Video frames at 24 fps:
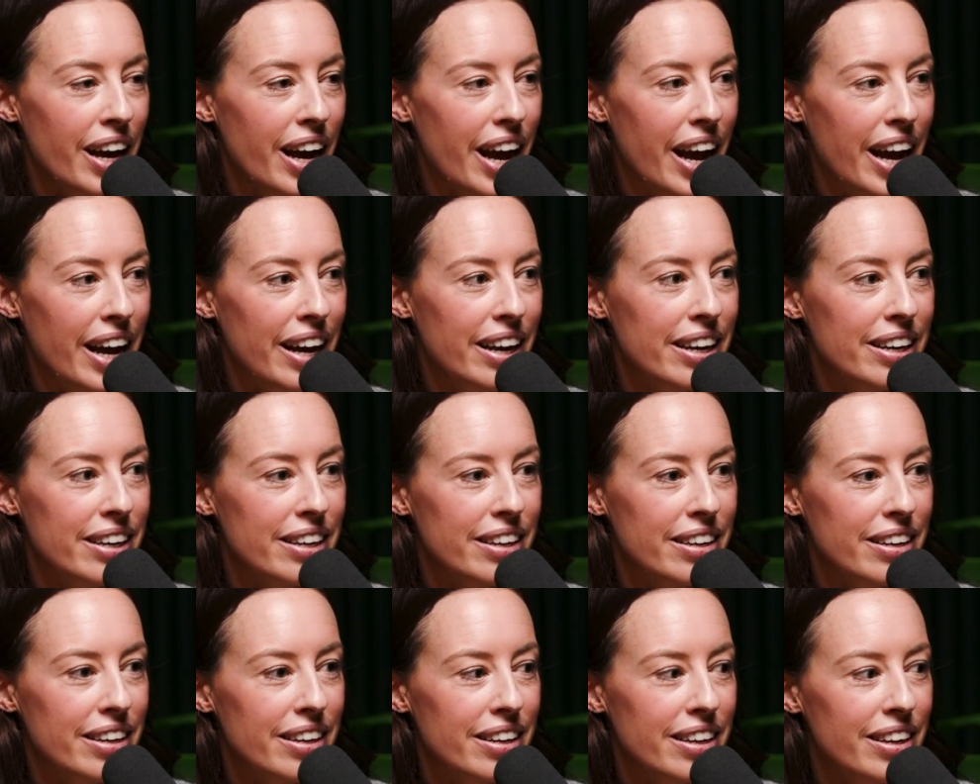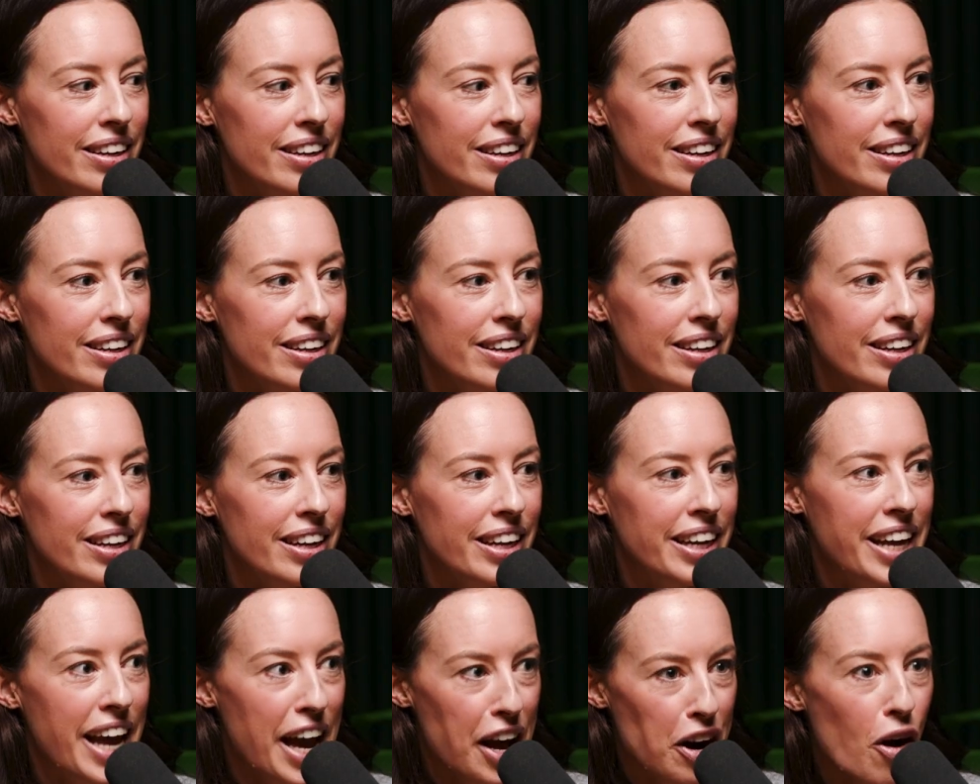And
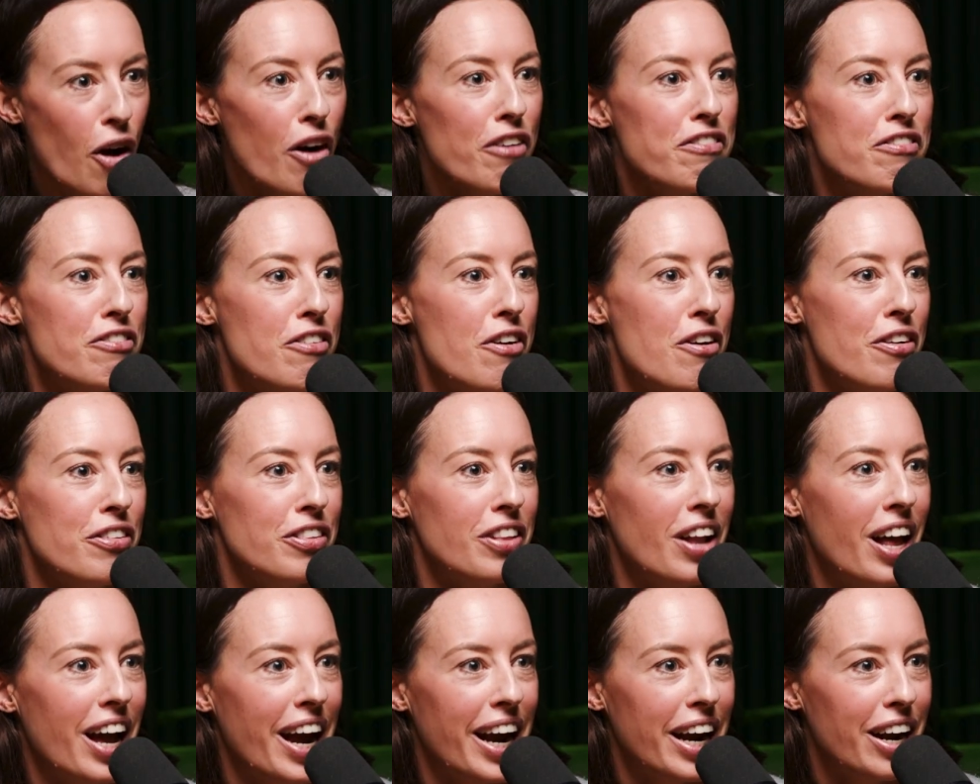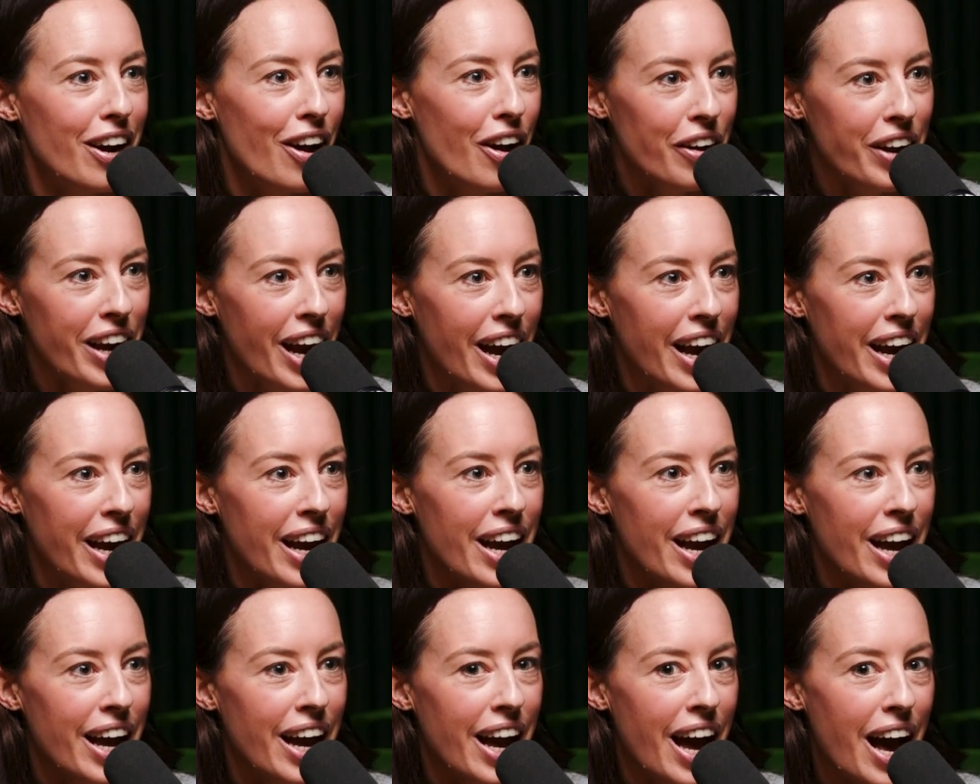get off on like, okay,
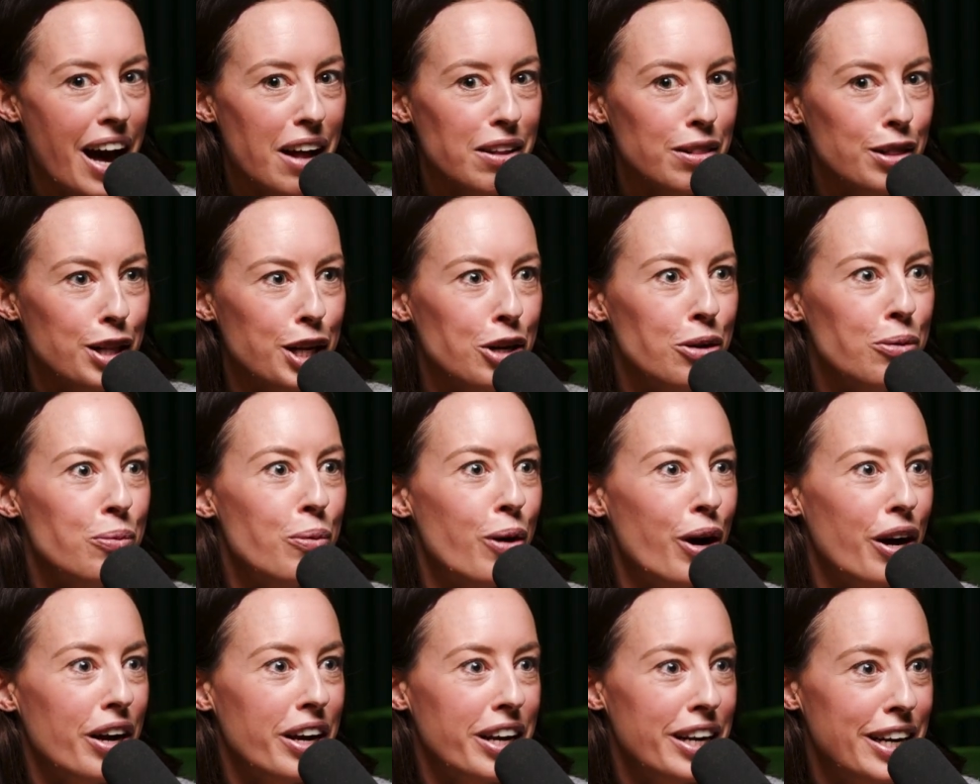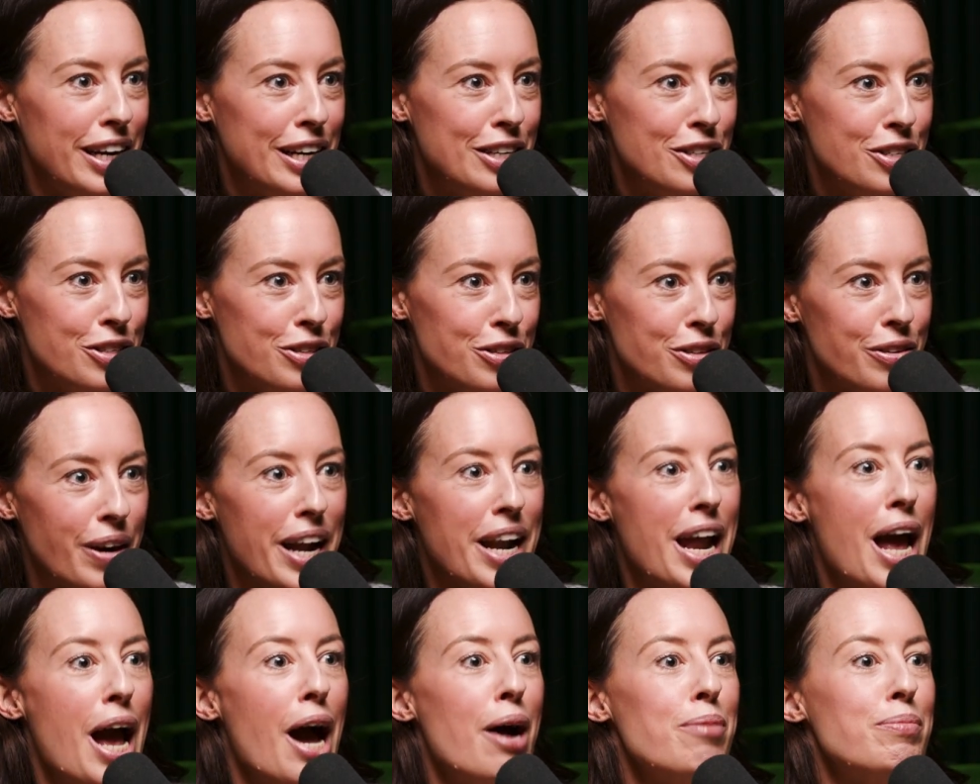how little work can I do and
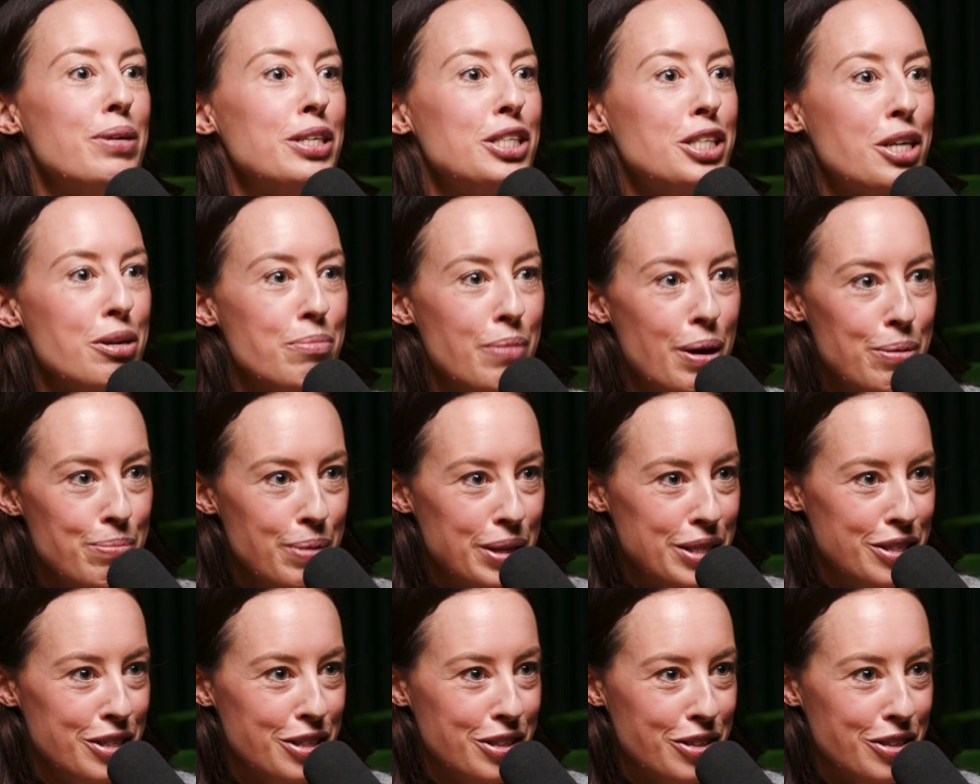how much can my business